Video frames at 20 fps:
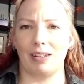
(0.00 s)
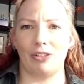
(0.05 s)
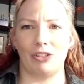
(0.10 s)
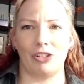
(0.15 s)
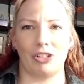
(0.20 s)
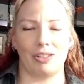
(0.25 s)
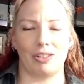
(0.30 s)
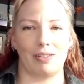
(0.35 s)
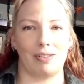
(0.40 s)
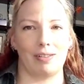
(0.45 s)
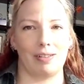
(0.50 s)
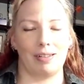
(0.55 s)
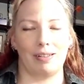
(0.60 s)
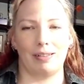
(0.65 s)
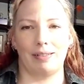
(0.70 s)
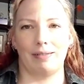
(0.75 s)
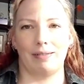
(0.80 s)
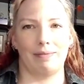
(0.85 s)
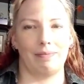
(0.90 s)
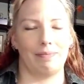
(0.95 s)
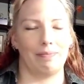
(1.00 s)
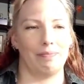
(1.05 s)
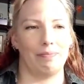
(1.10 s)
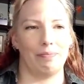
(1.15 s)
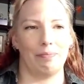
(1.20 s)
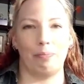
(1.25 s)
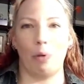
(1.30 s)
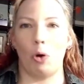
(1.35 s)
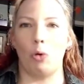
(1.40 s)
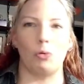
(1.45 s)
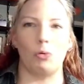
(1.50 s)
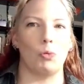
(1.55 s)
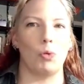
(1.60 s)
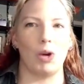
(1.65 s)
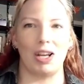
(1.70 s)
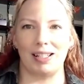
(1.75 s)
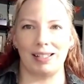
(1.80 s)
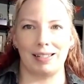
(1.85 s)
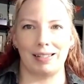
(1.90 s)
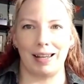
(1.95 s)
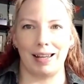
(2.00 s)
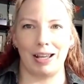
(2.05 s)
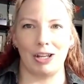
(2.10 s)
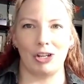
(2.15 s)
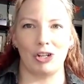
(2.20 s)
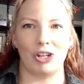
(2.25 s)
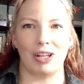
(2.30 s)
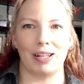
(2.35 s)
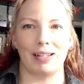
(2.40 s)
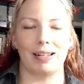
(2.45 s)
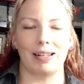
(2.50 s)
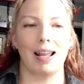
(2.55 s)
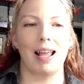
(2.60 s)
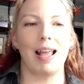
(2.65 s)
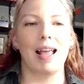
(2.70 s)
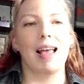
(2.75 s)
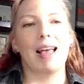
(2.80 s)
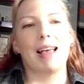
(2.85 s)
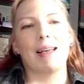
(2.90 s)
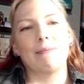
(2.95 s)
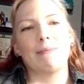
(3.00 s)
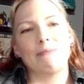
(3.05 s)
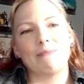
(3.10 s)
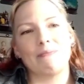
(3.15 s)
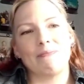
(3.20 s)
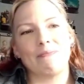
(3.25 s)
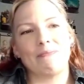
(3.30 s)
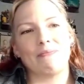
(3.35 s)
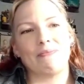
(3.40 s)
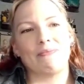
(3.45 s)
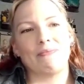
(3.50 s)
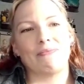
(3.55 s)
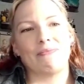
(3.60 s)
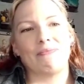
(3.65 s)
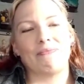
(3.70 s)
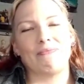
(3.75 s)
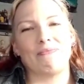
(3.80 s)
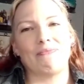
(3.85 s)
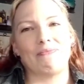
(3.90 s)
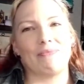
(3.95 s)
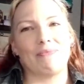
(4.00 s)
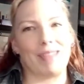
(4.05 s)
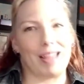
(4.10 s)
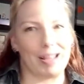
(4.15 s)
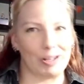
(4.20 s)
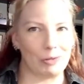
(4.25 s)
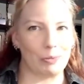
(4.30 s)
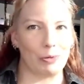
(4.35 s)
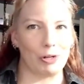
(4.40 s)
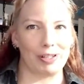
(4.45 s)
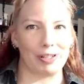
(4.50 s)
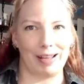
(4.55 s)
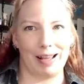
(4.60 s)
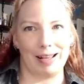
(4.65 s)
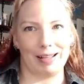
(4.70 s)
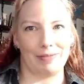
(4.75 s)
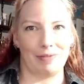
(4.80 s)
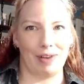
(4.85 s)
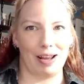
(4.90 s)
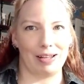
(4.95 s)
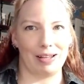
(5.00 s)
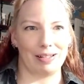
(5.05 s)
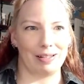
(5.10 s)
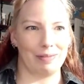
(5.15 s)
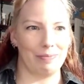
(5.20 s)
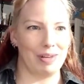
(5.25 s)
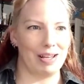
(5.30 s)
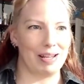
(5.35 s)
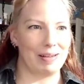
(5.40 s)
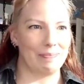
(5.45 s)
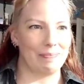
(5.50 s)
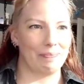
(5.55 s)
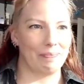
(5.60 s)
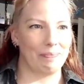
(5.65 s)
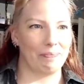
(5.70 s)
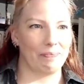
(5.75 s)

just bone white stage, and that's pretty satisfying to me.